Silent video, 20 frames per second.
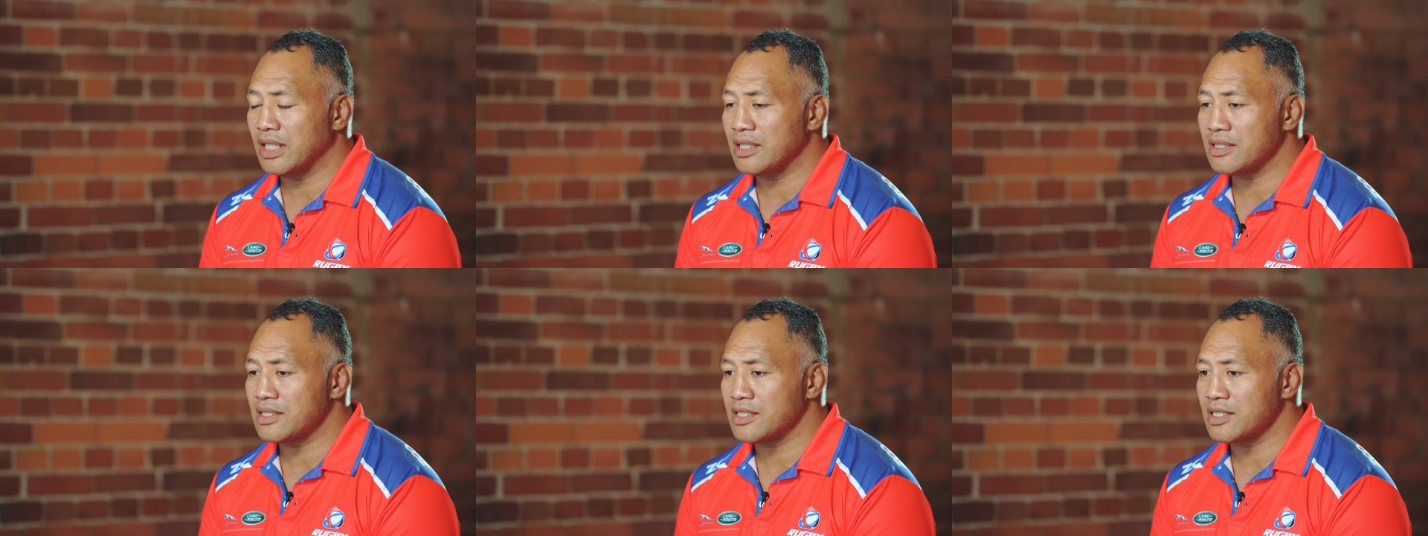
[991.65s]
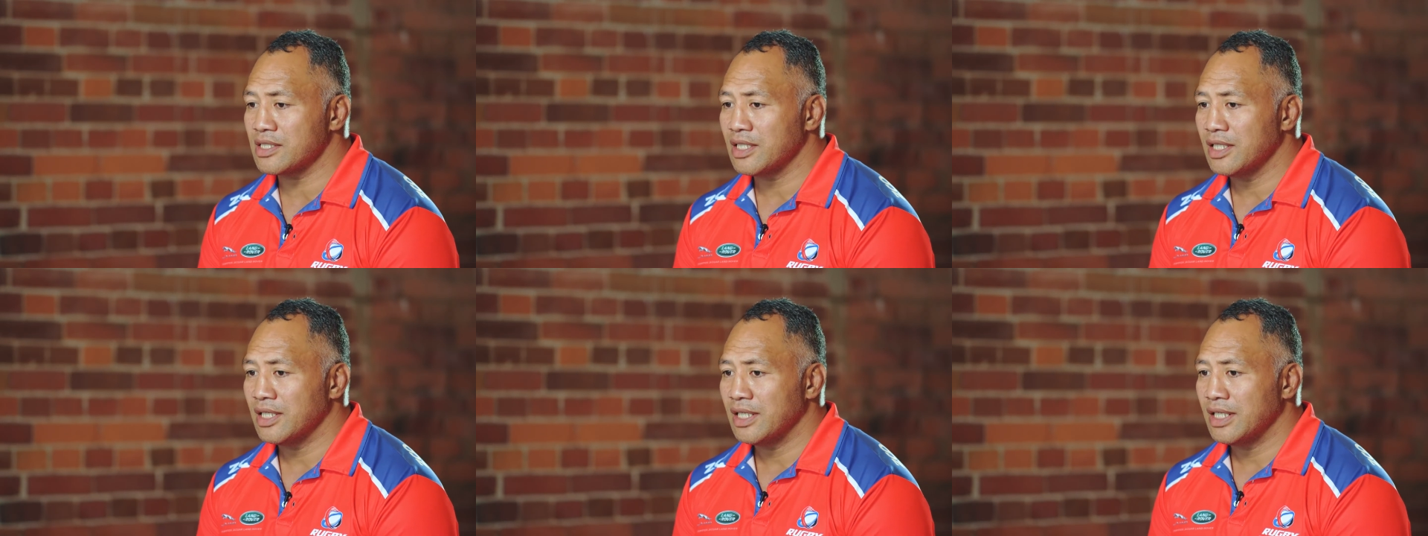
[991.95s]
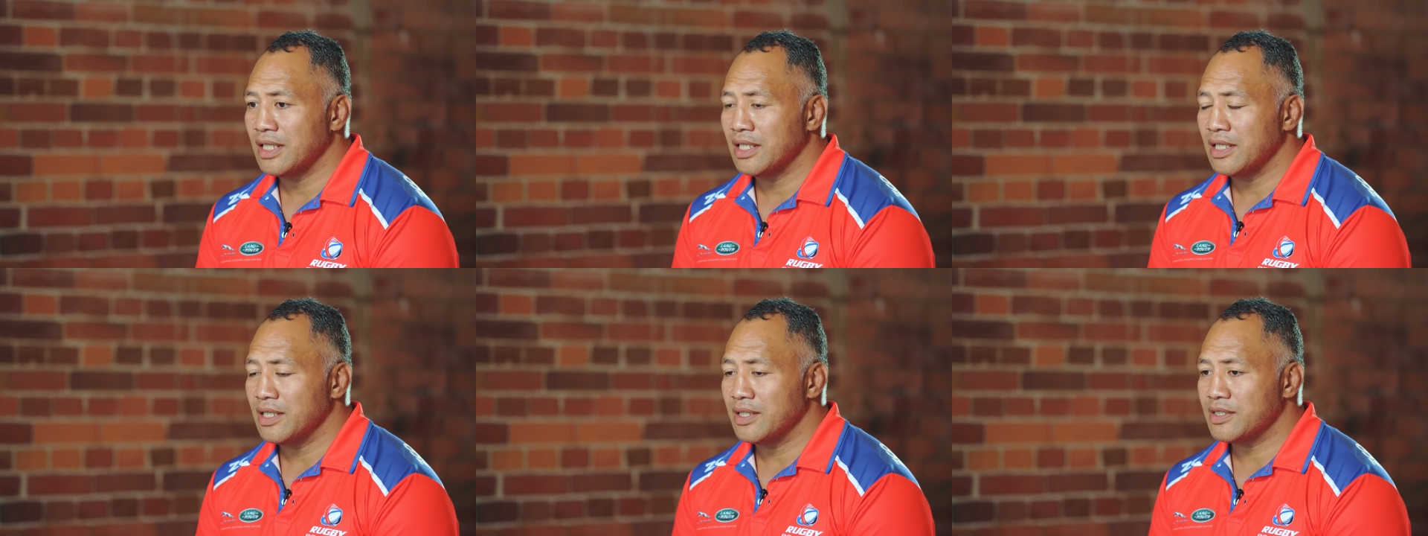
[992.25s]

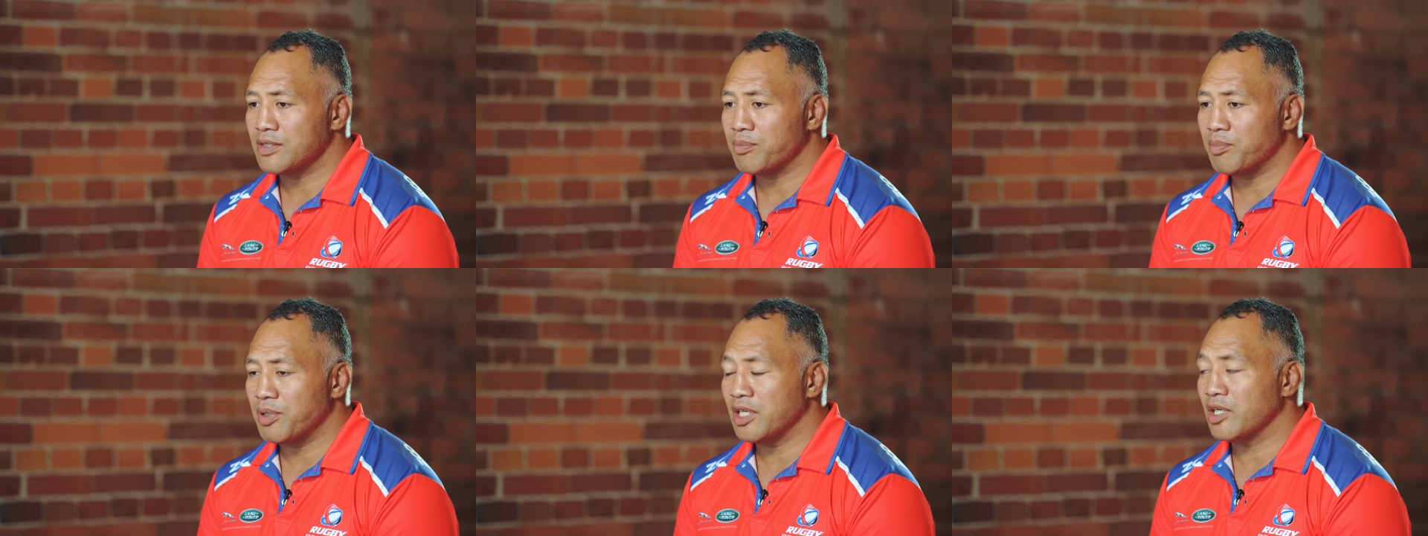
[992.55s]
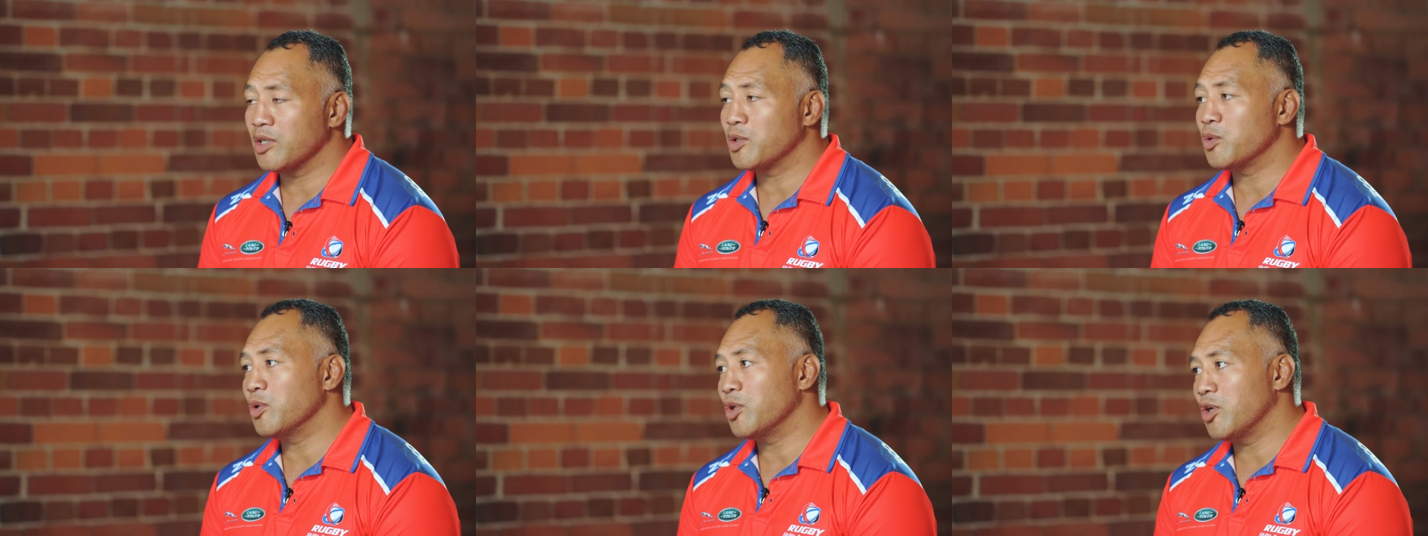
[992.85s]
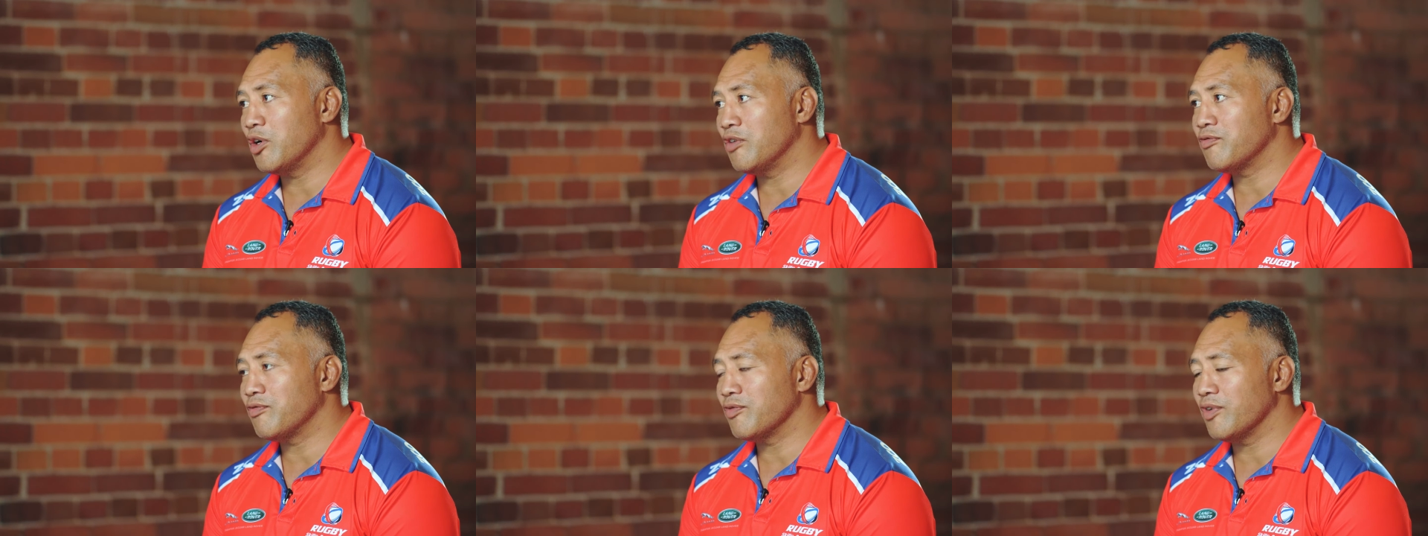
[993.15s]
it's a pinnacle
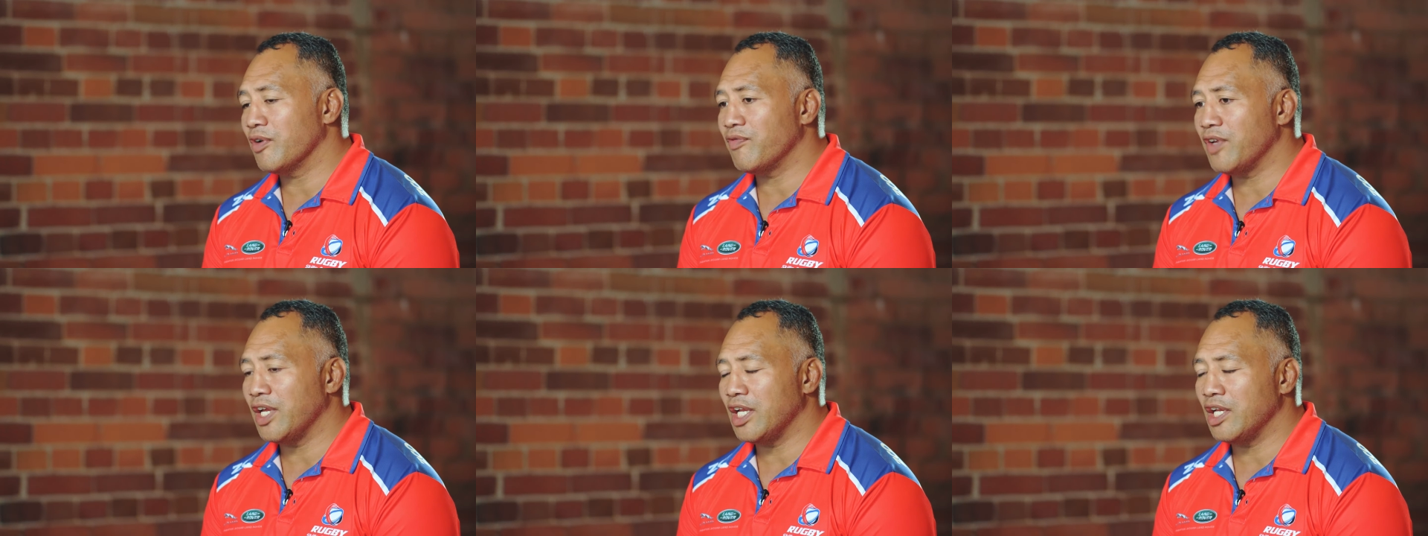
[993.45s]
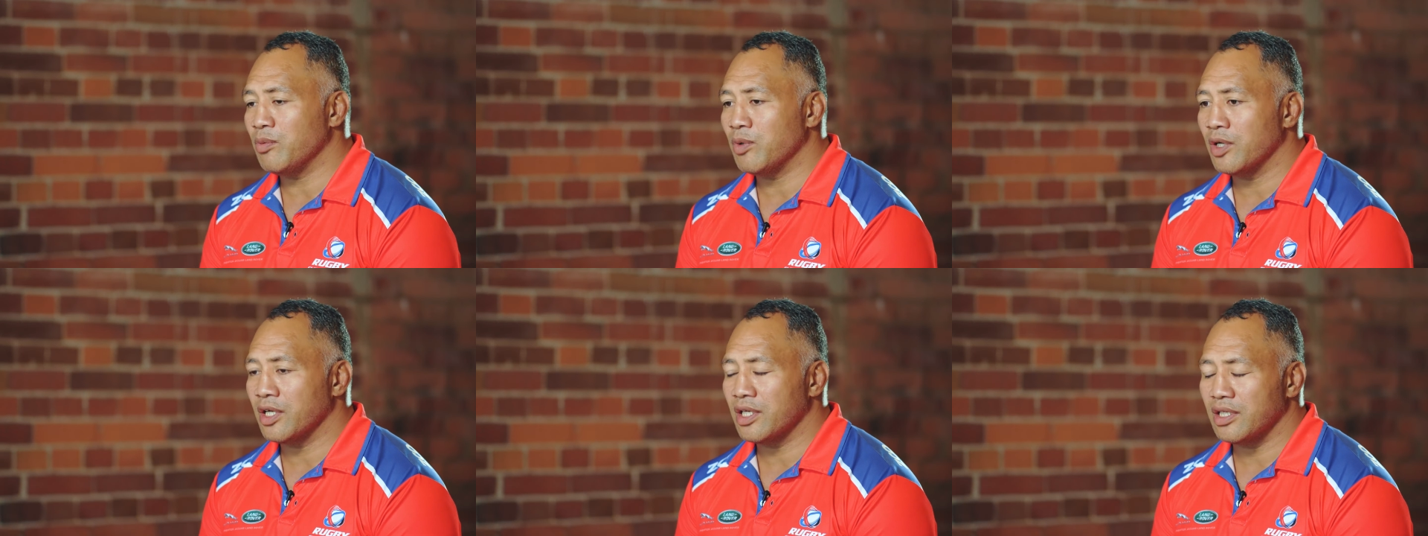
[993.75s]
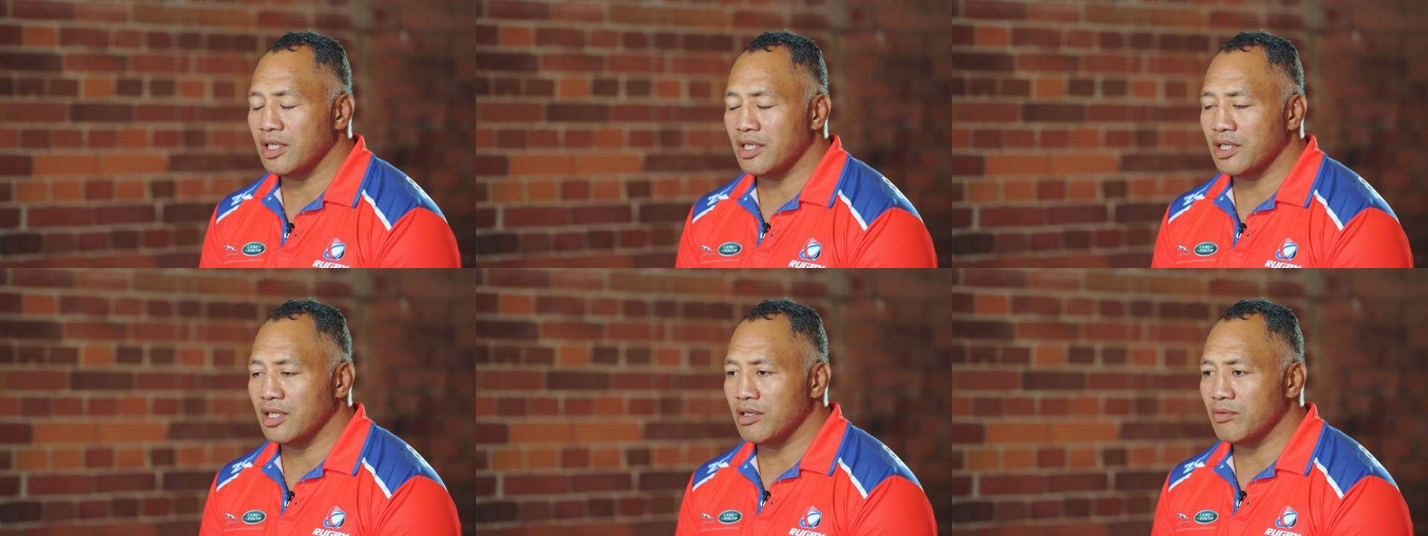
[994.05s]
of
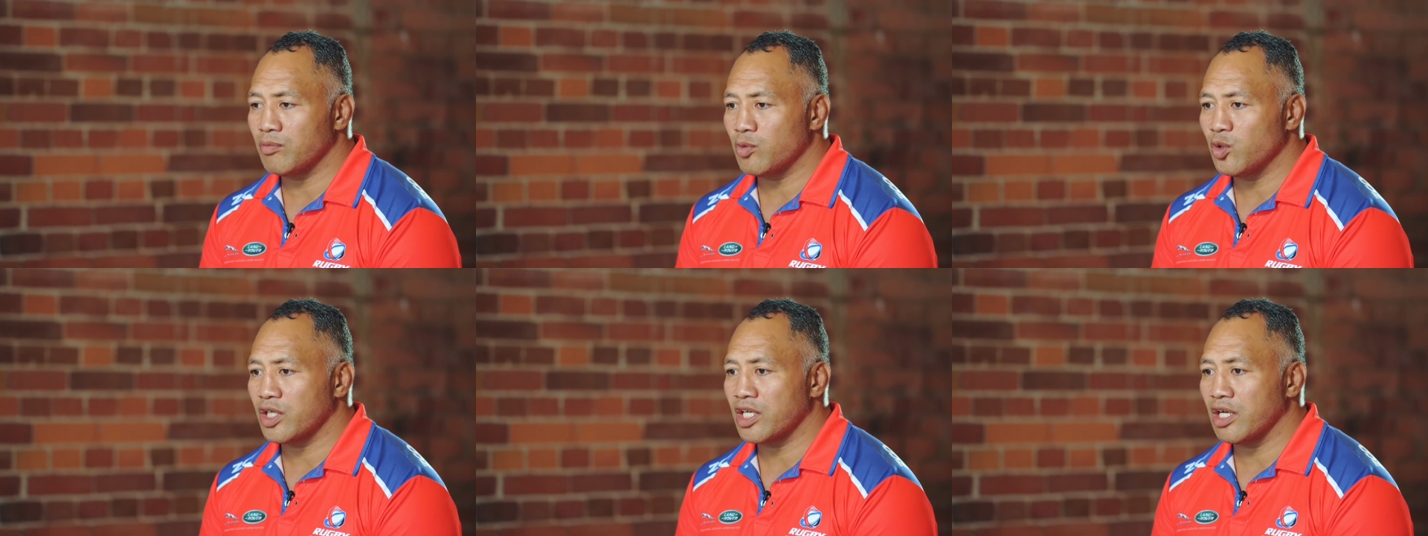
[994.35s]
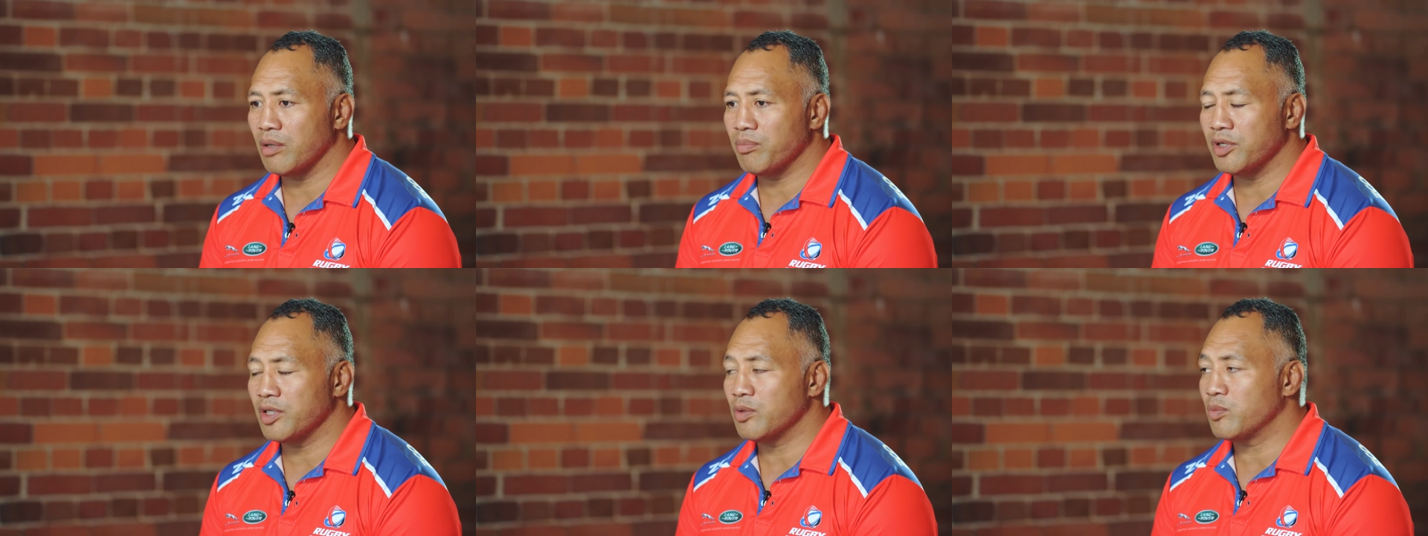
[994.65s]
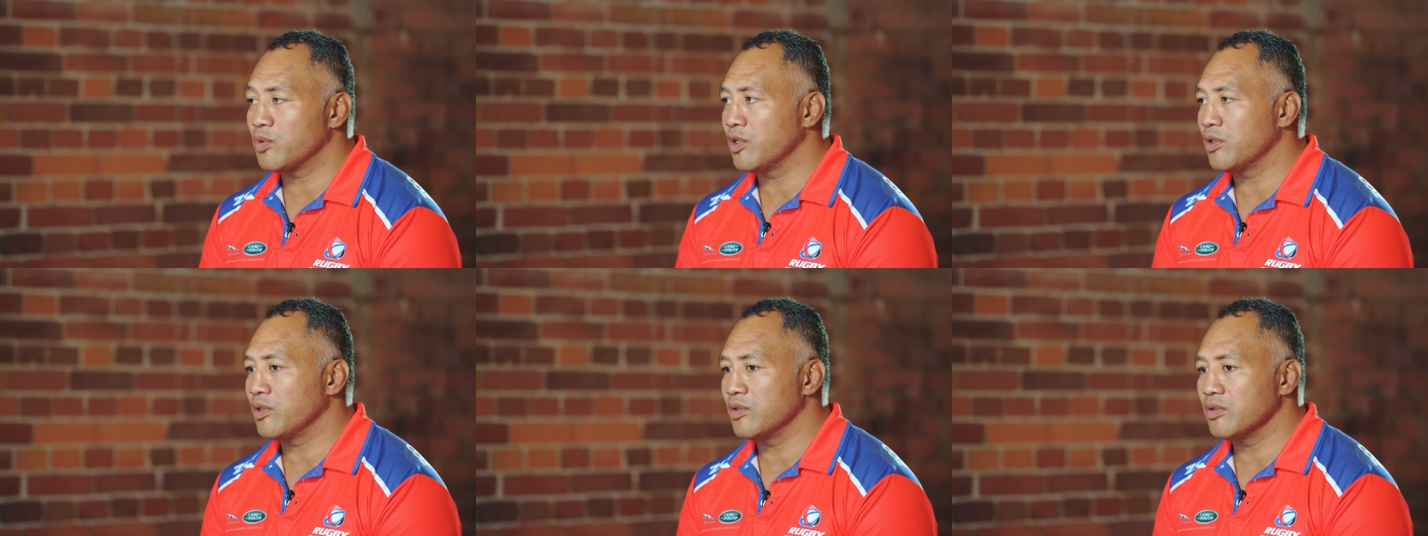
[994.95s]
anyone, you know, World Cup in the
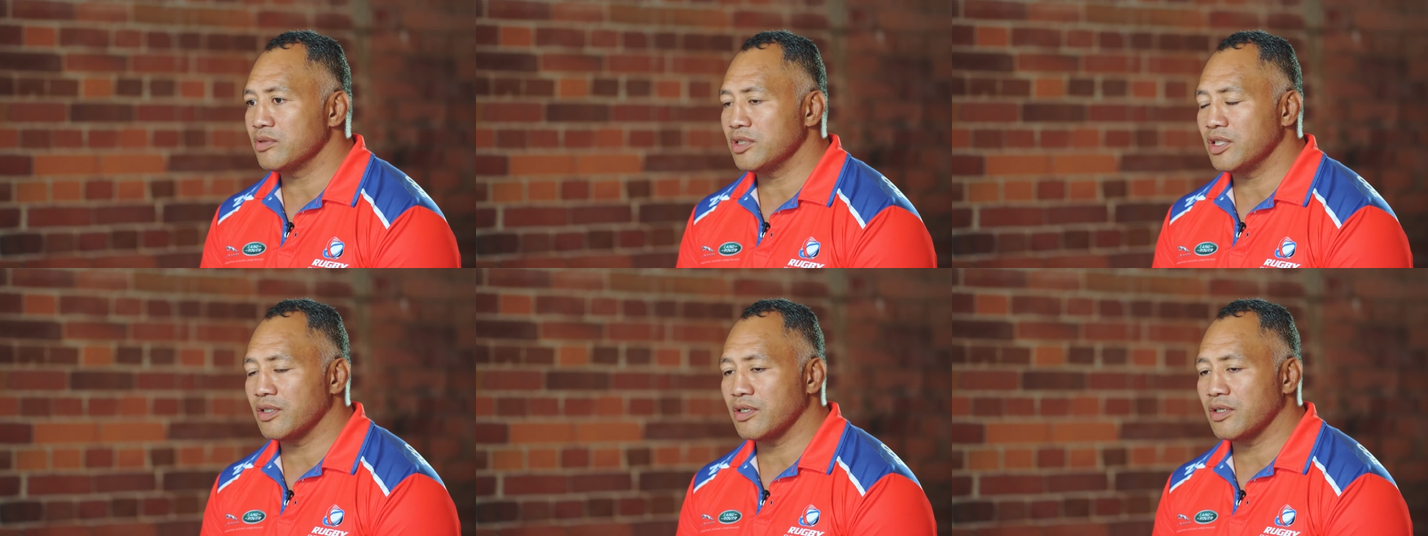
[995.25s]
world.